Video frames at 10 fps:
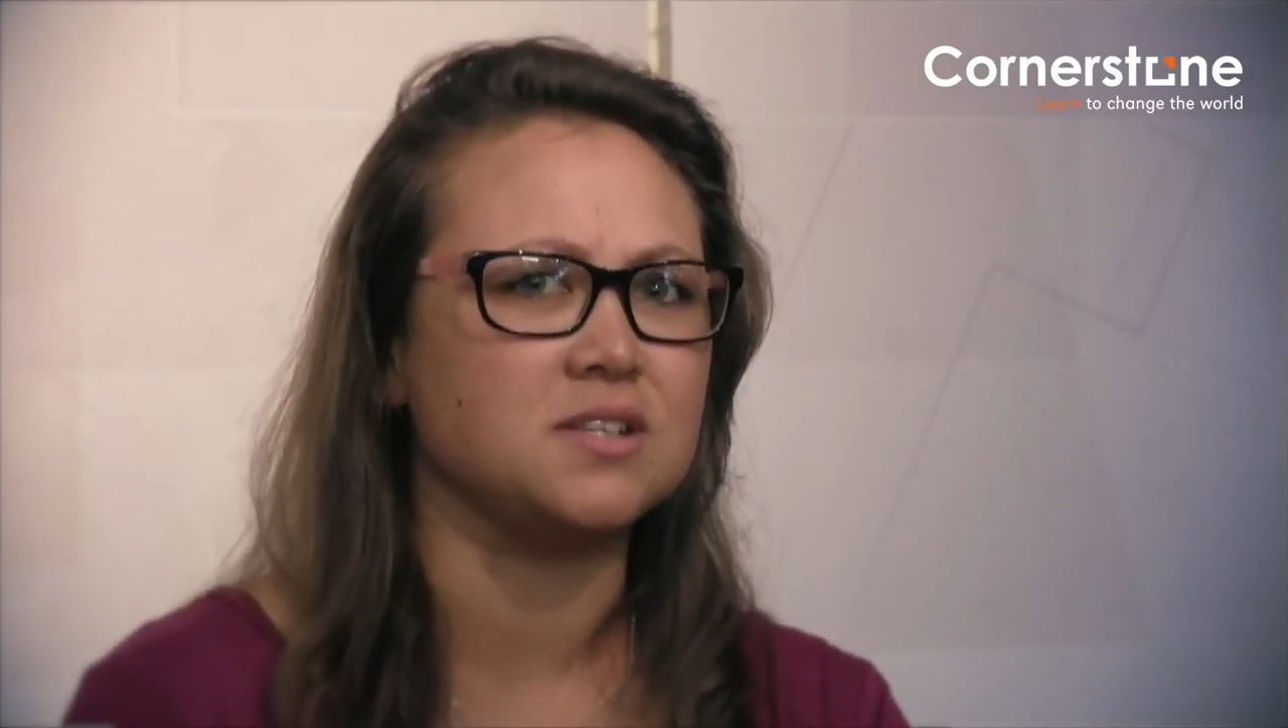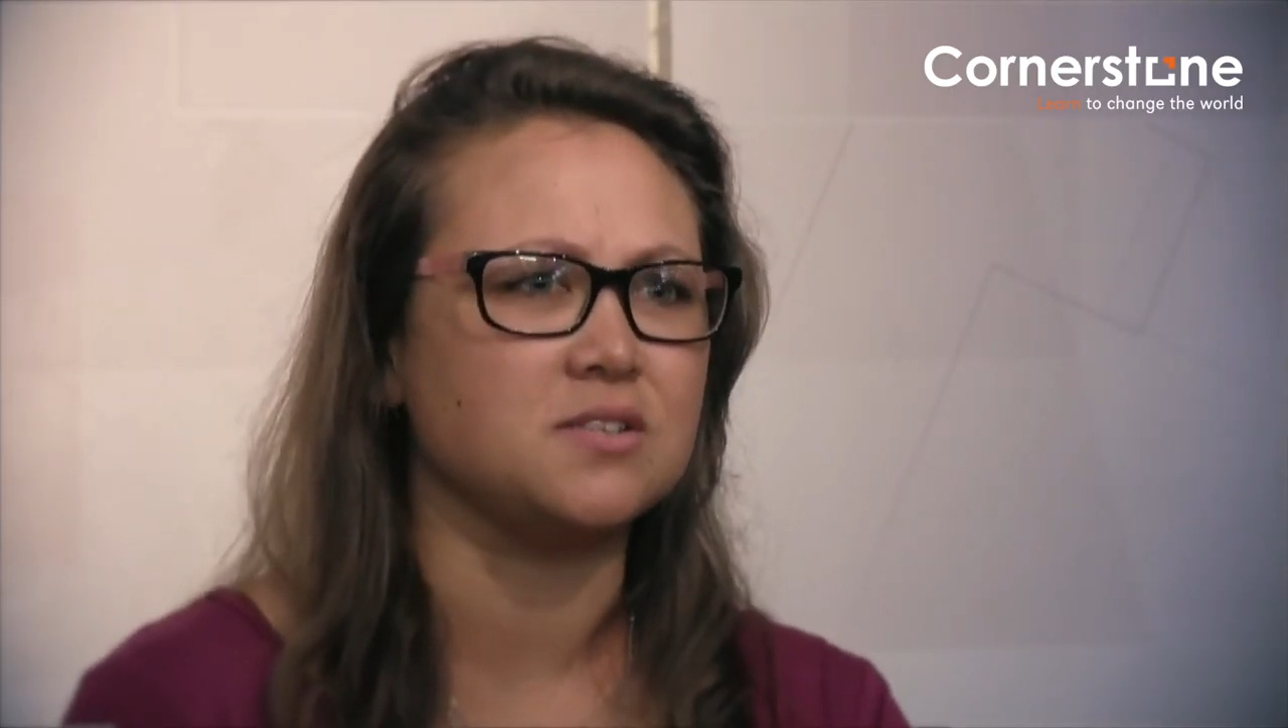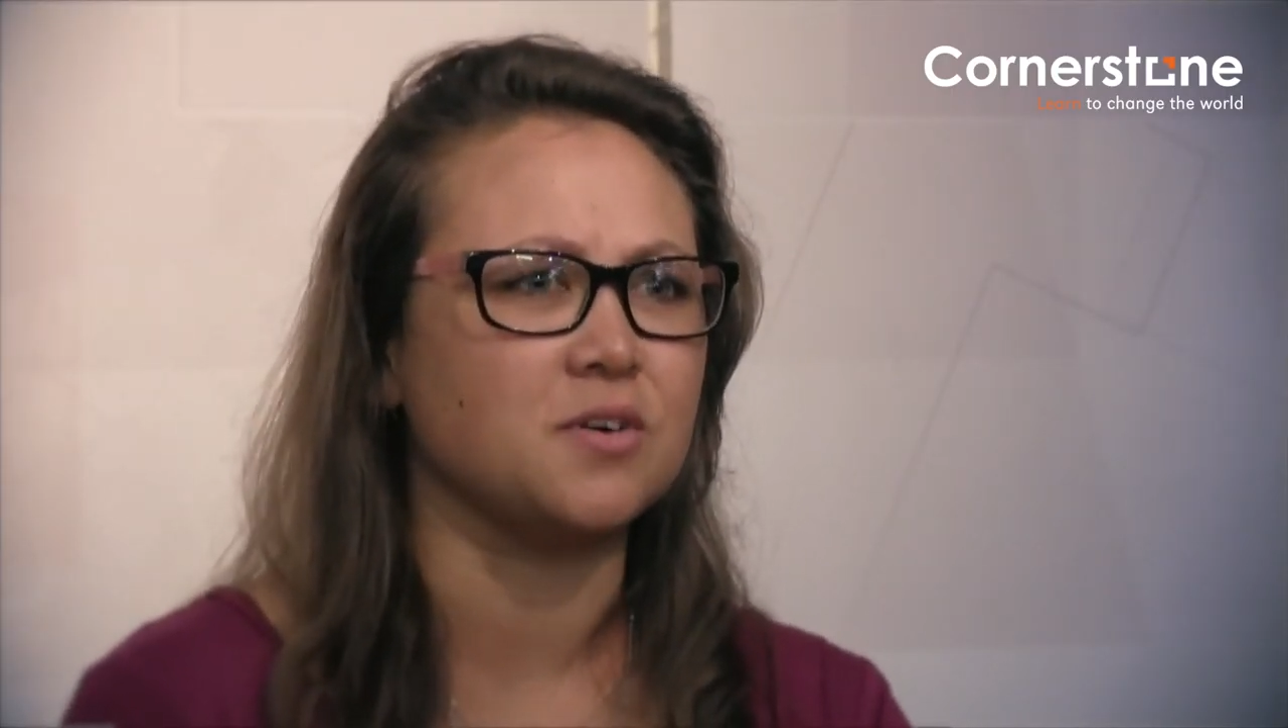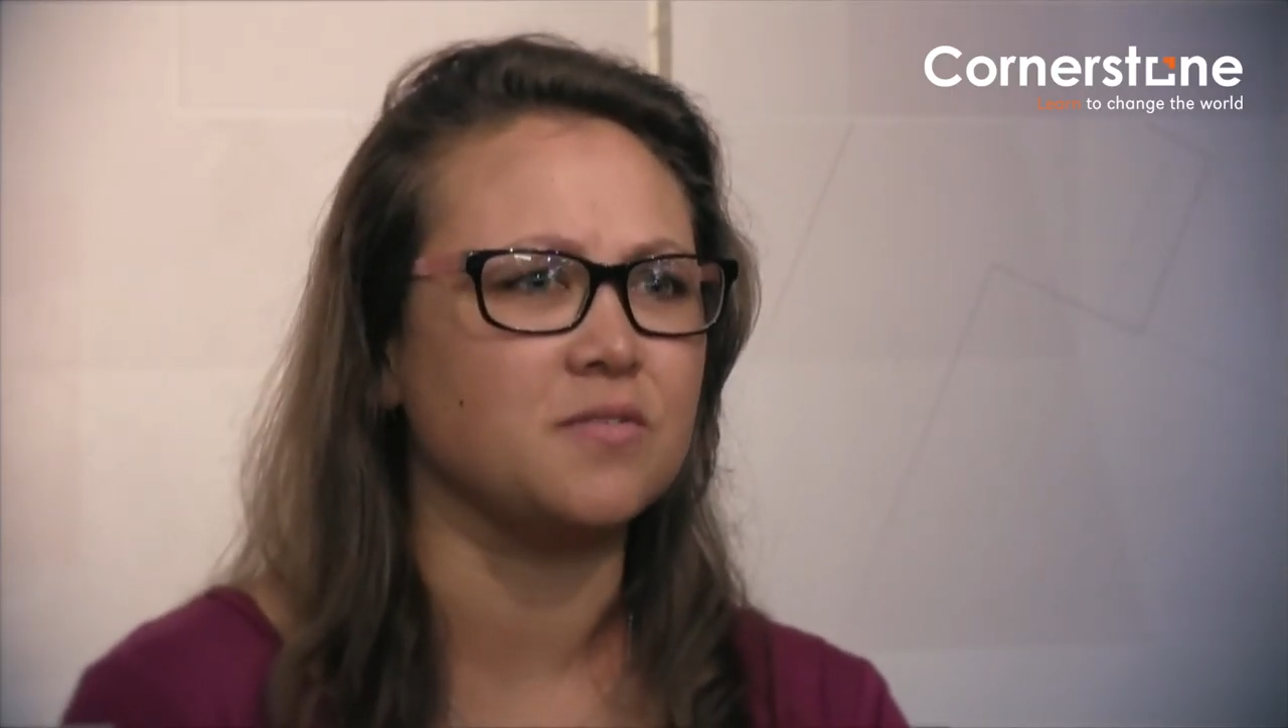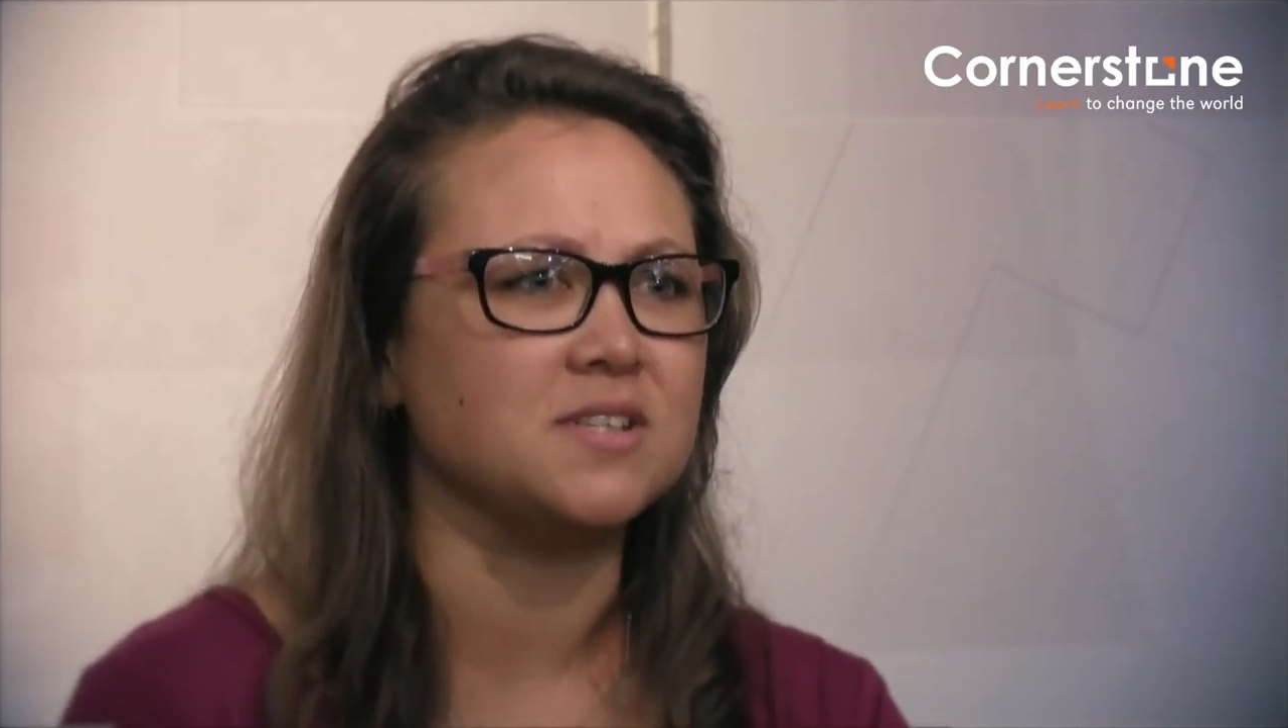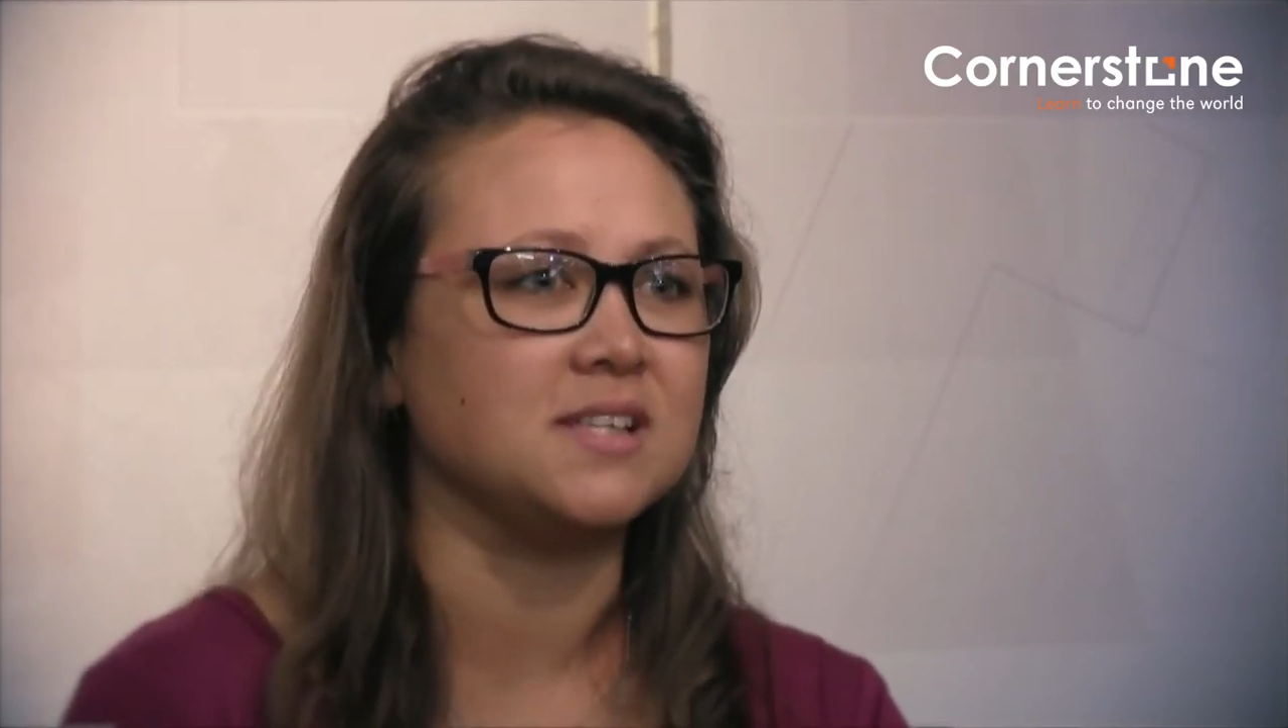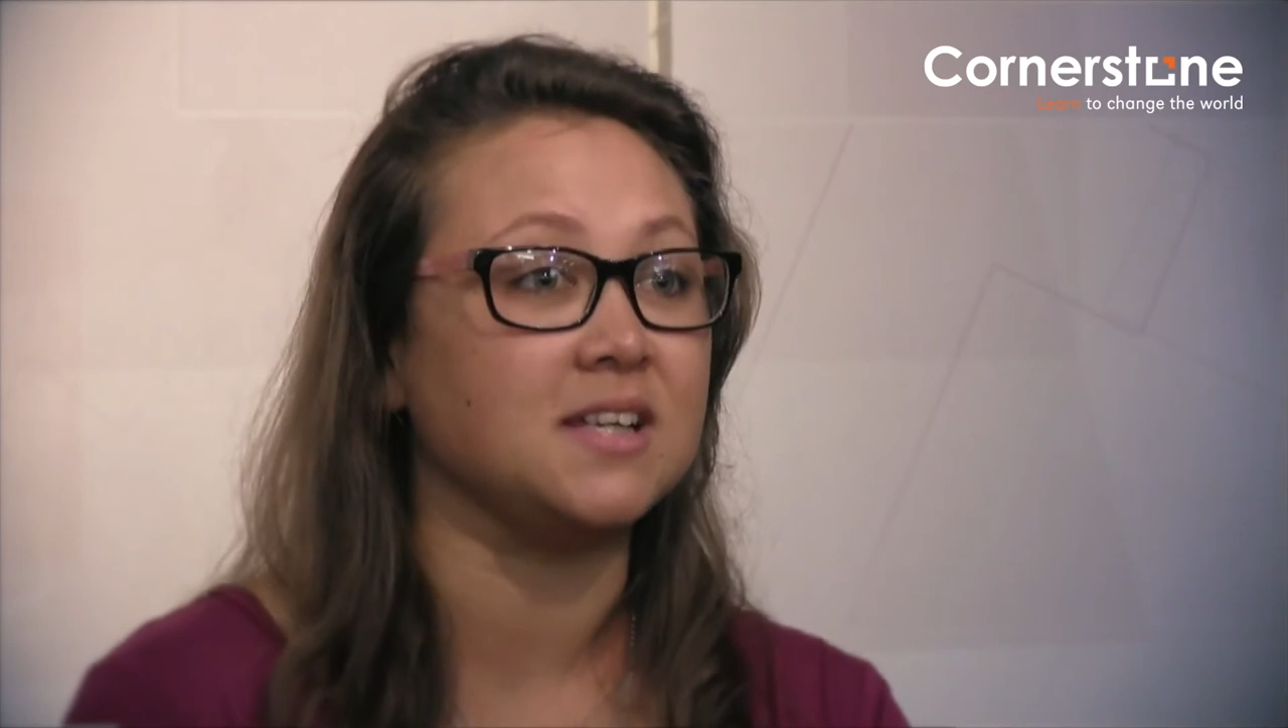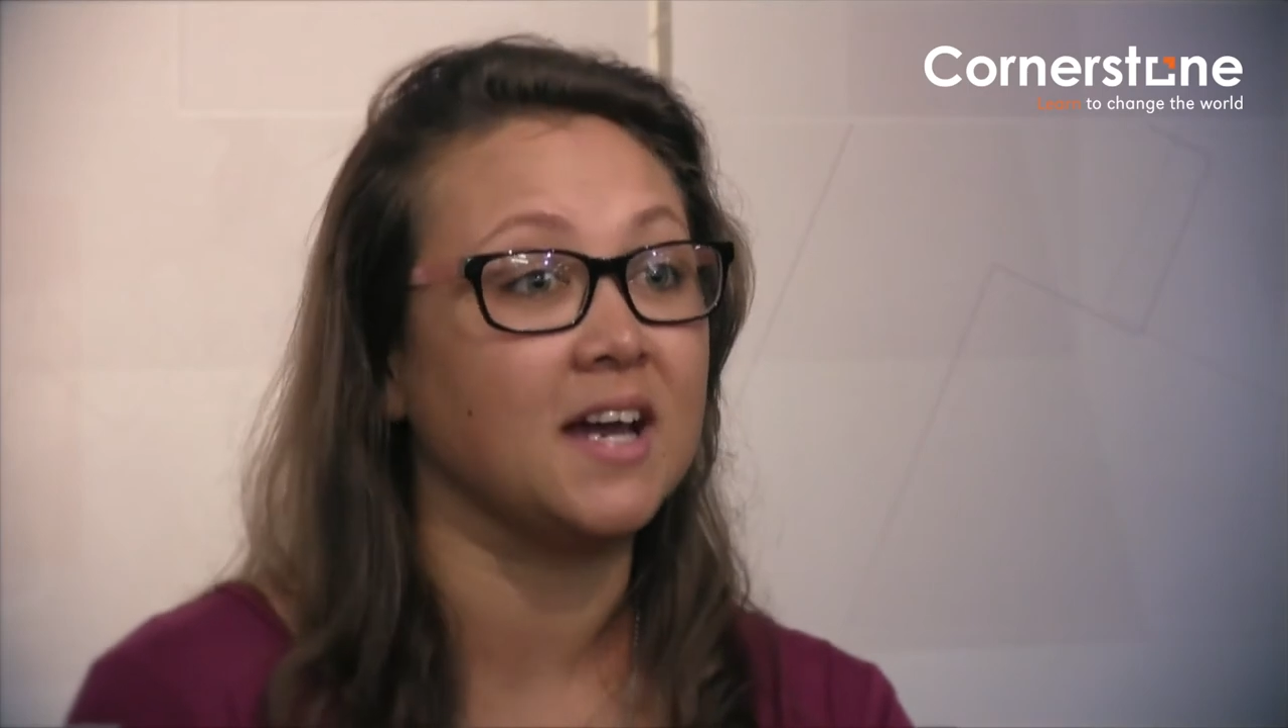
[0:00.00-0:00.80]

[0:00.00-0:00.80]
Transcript: is to obviously